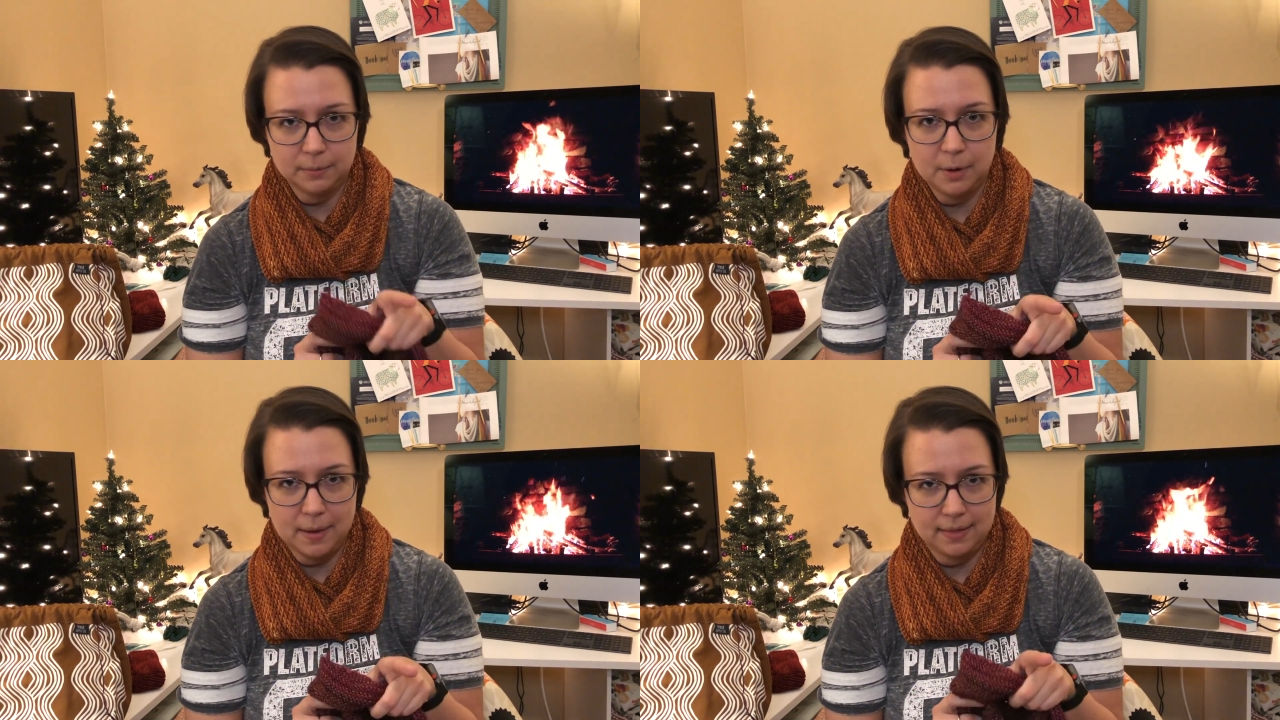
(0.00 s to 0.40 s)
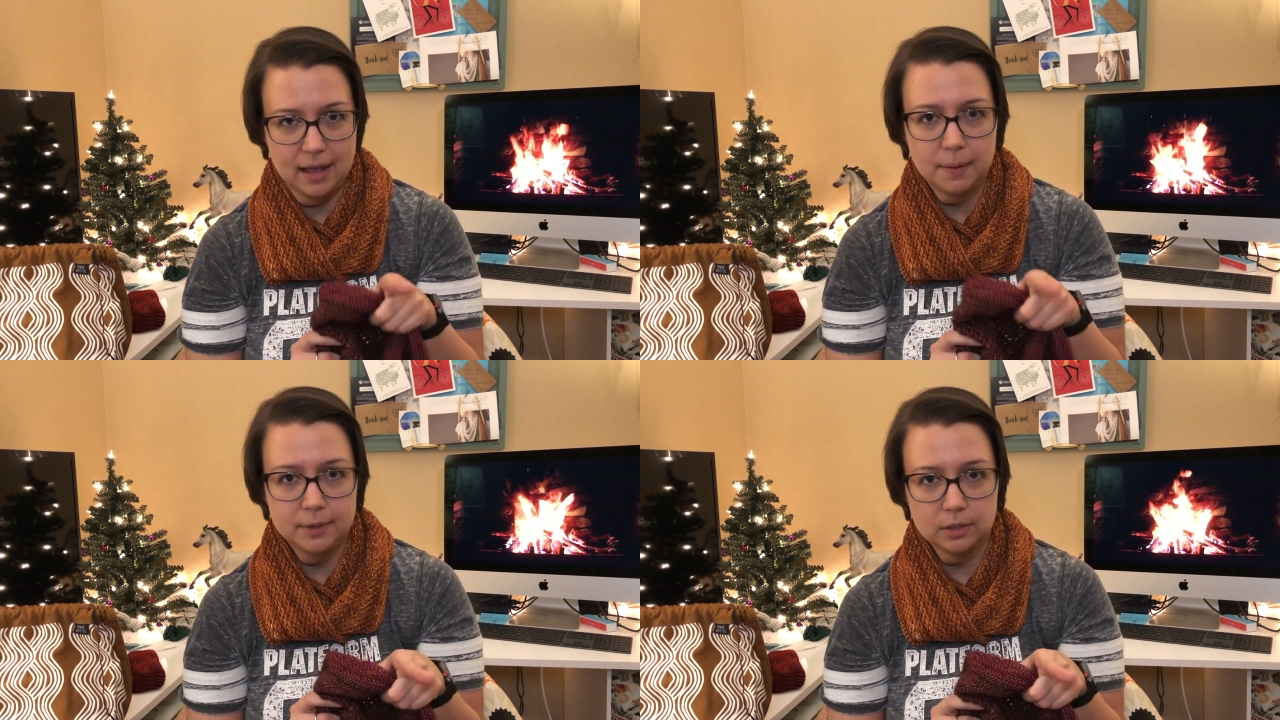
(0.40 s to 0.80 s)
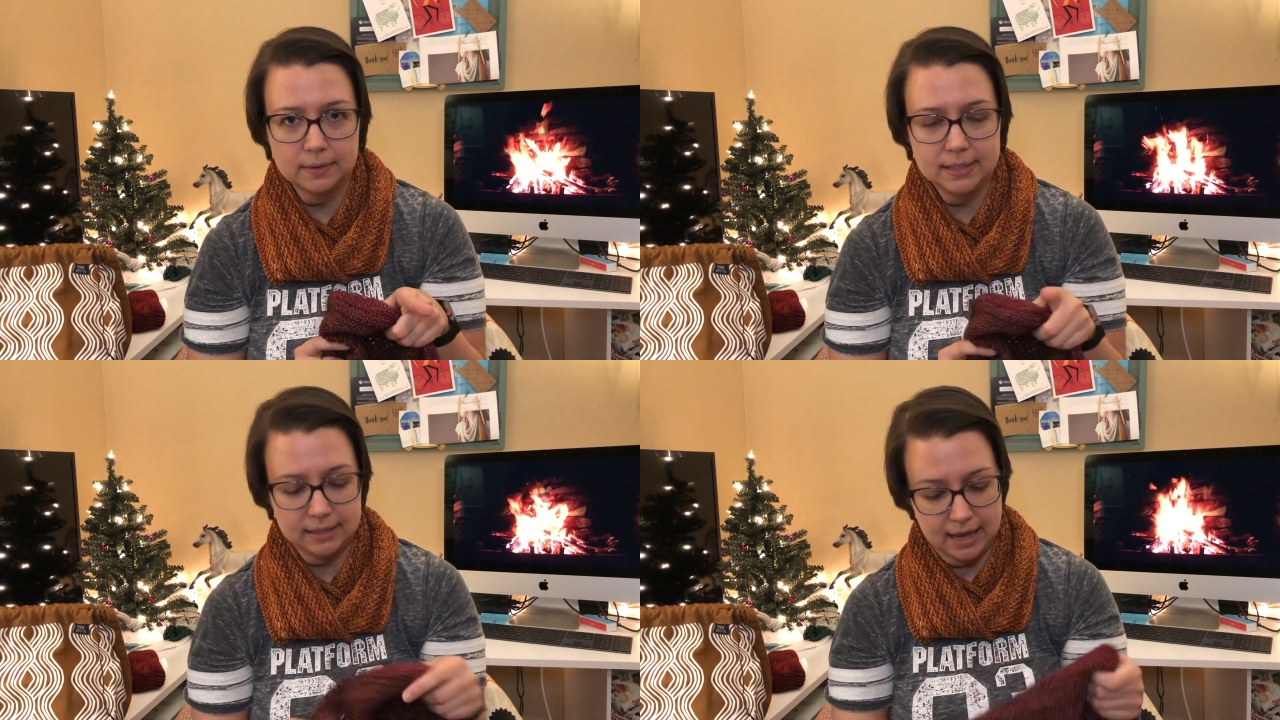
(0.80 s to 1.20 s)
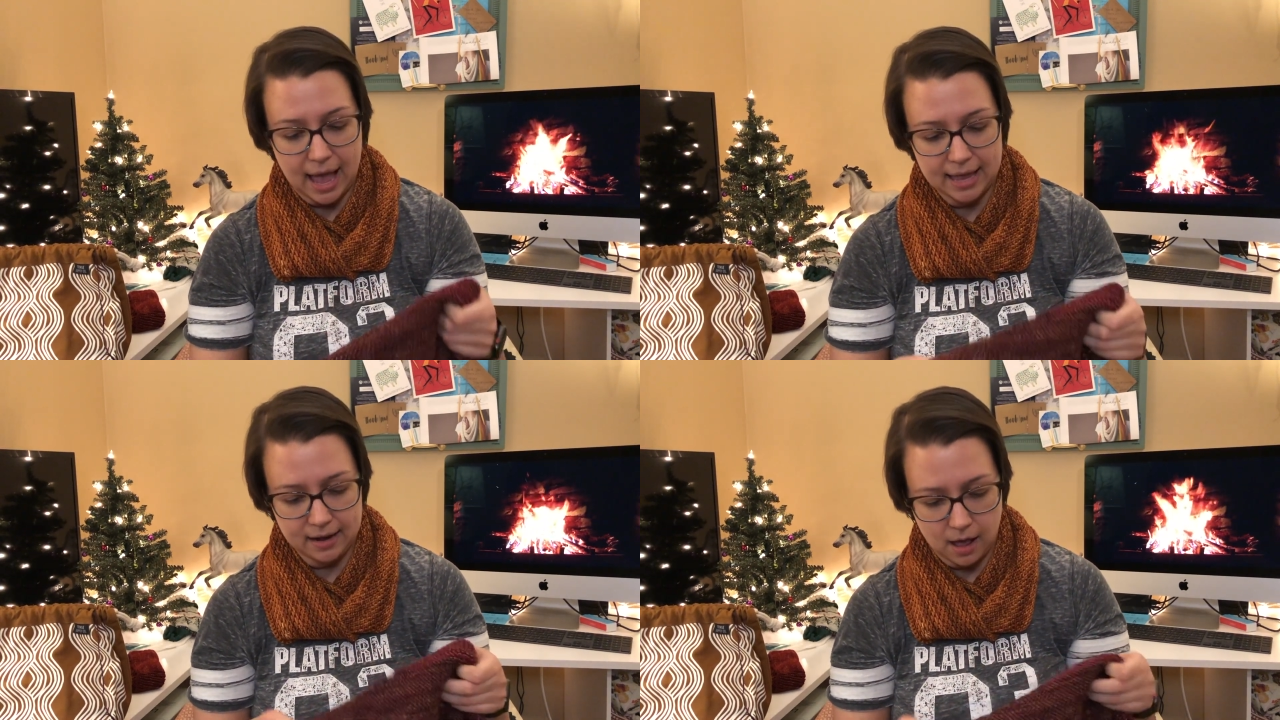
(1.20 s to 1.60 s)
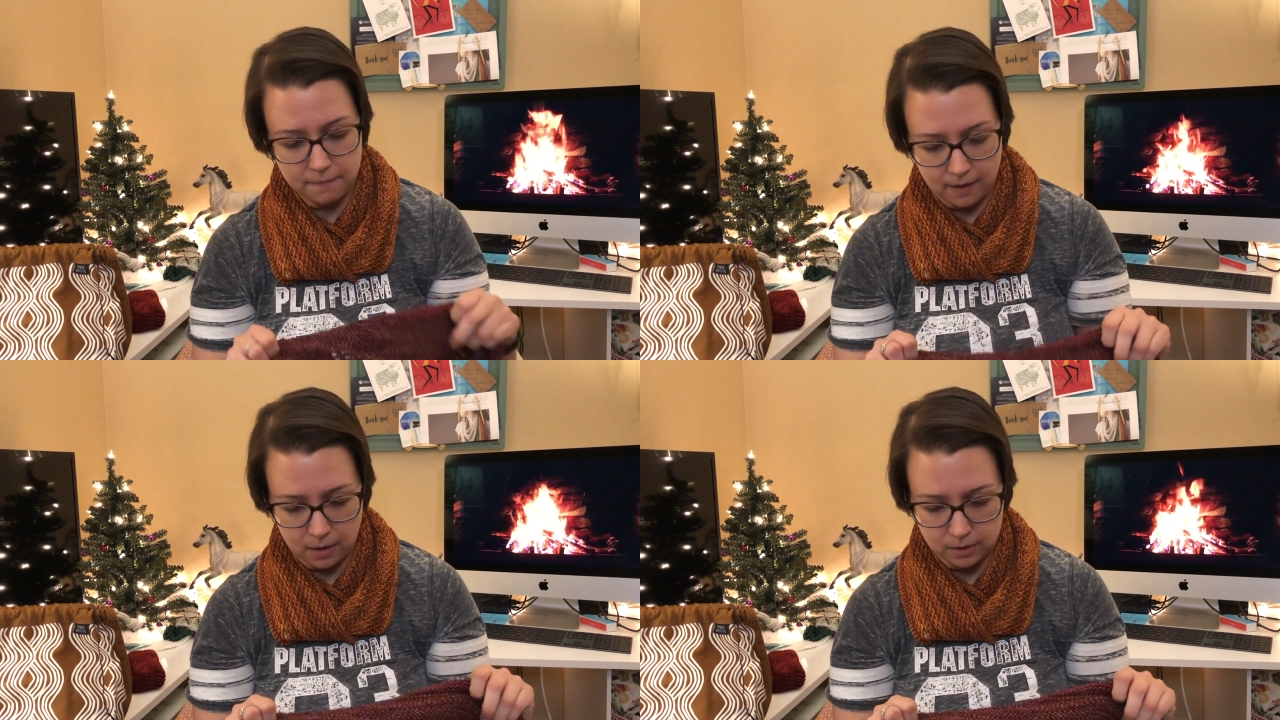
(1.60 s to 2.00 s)
let me amend that, up until recently I had
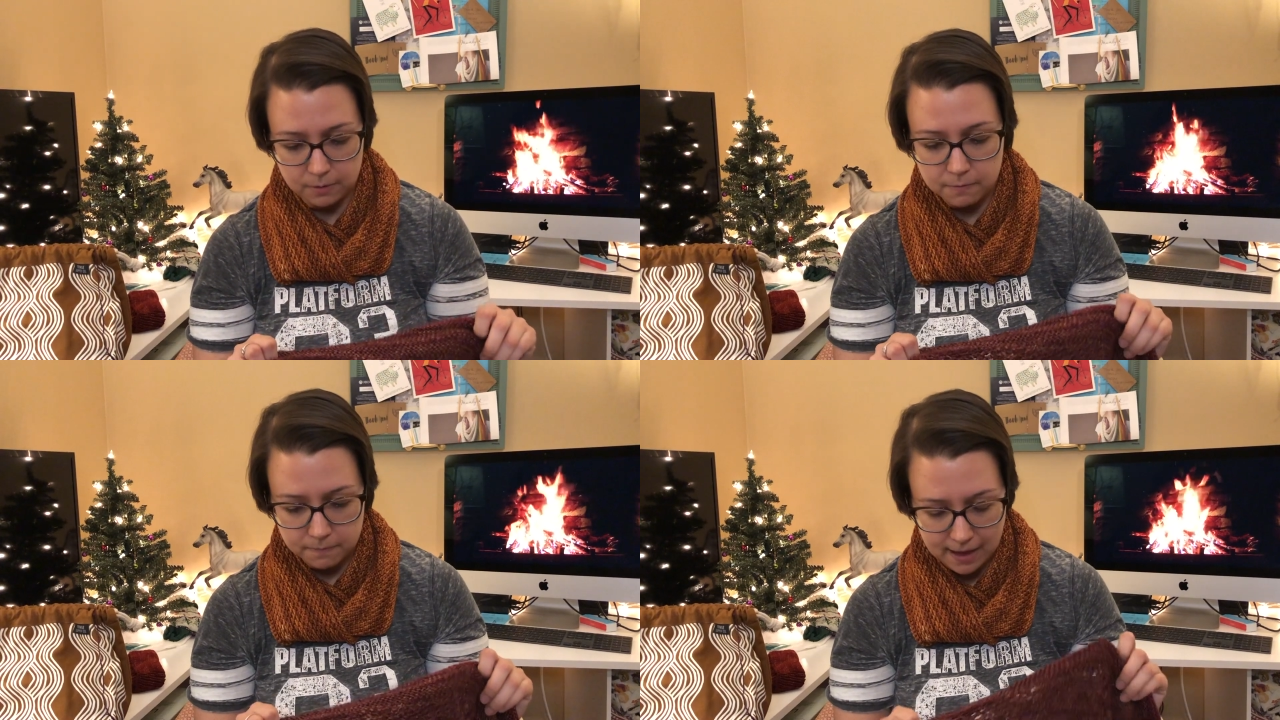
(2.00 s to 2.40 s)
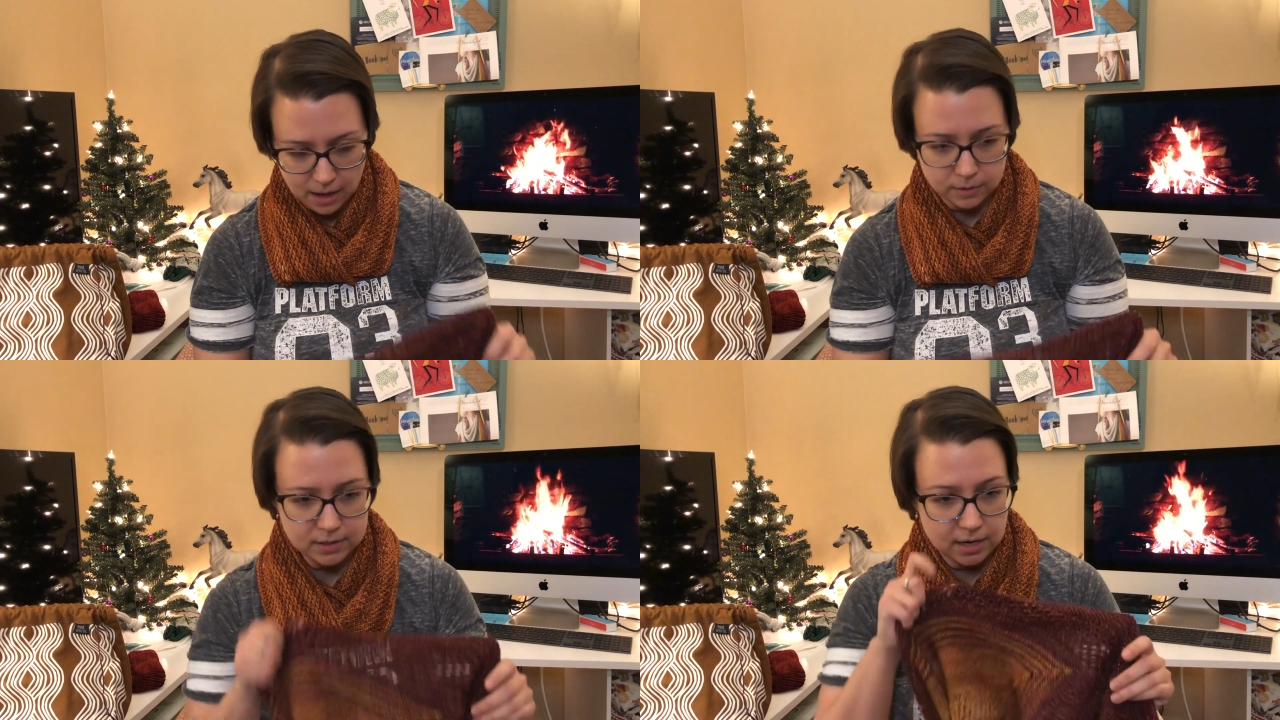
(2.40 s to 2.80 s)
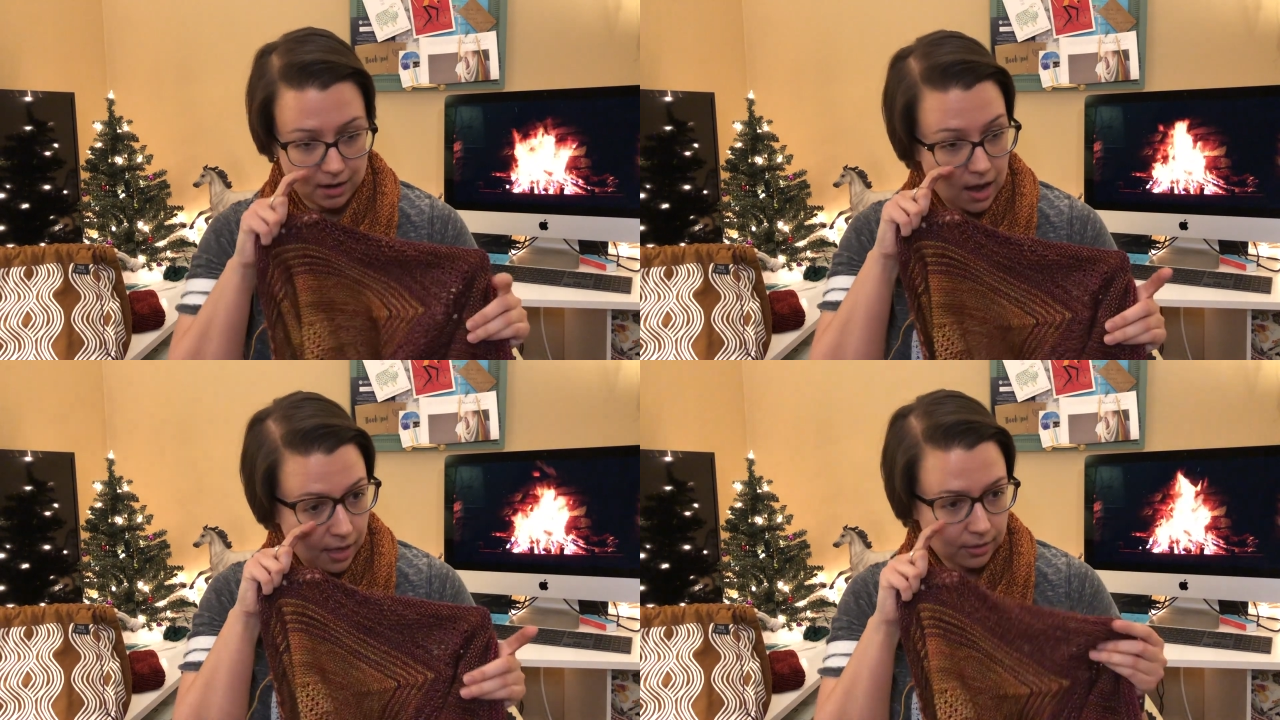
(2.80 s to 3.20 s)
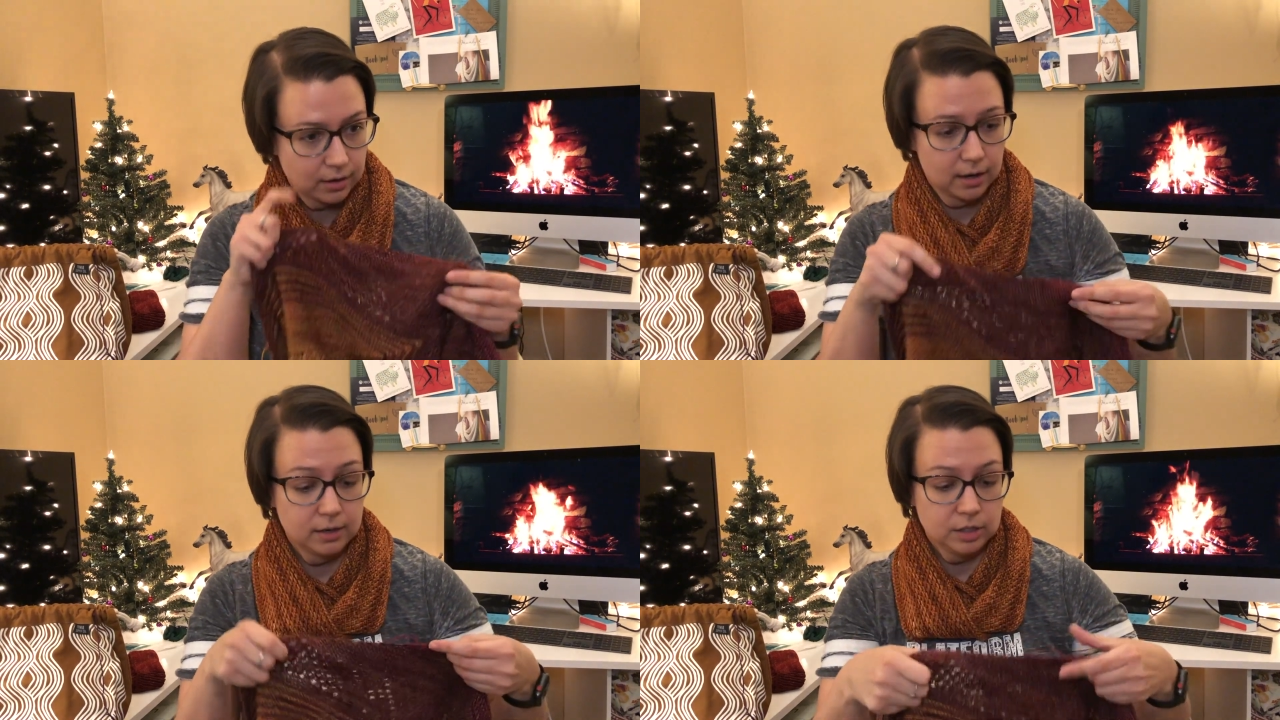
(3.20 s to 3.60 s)
not found another